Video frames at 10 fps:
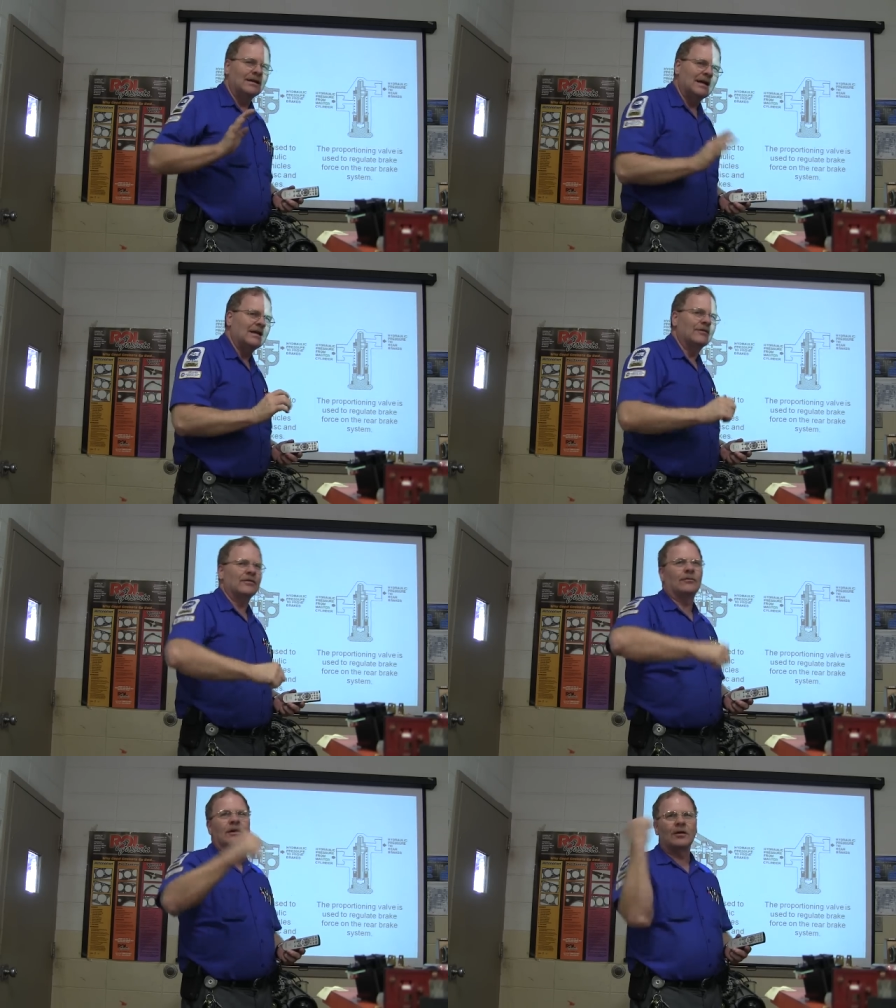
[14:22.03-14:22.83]
and if
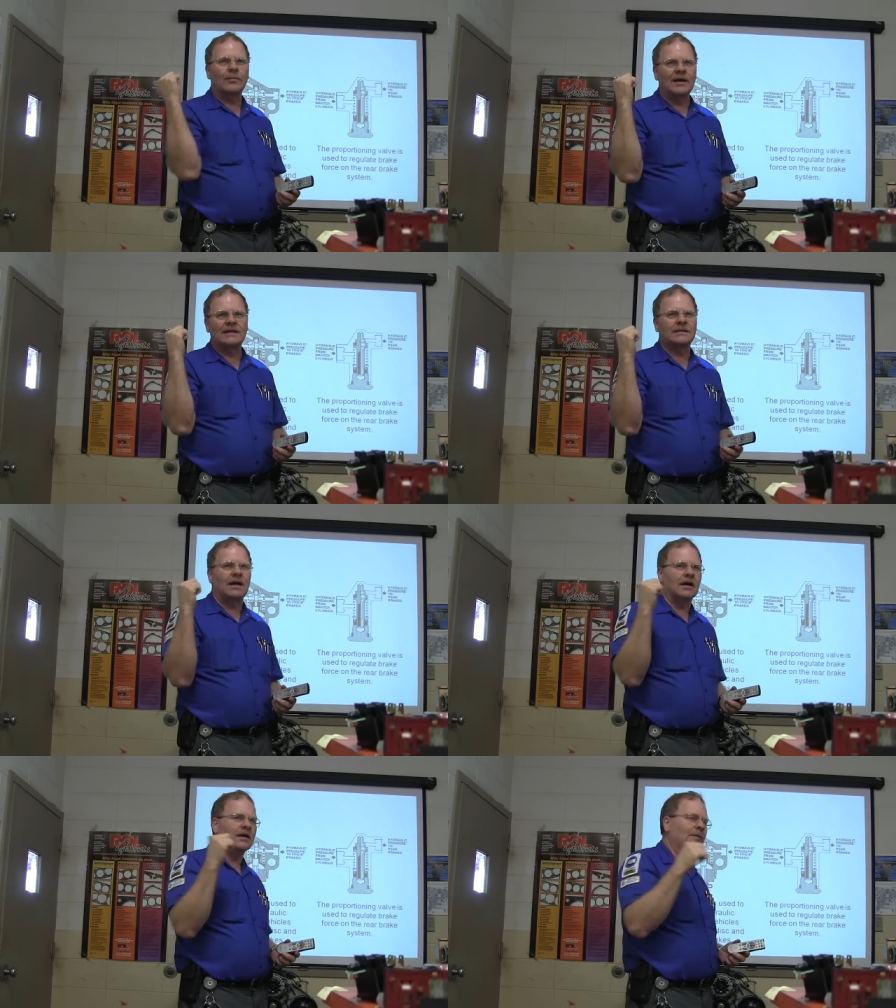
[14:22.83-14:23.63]
the rear brakes
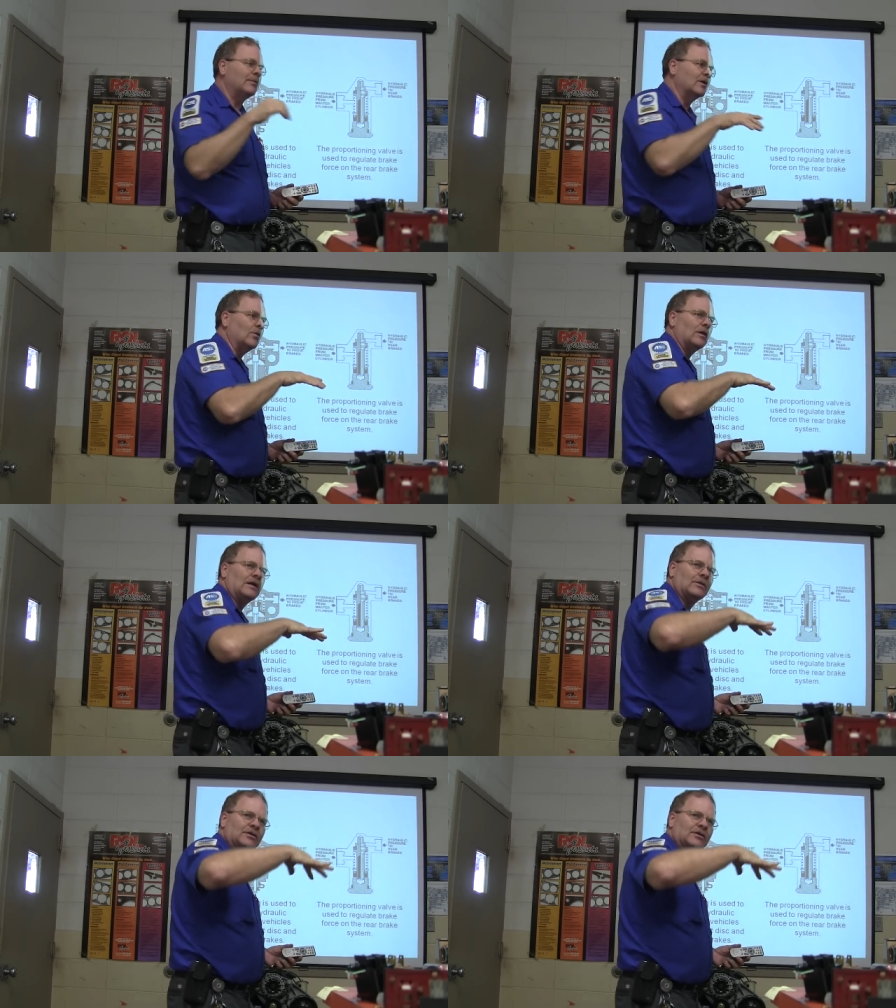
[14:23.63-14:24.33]
lock up, you're going into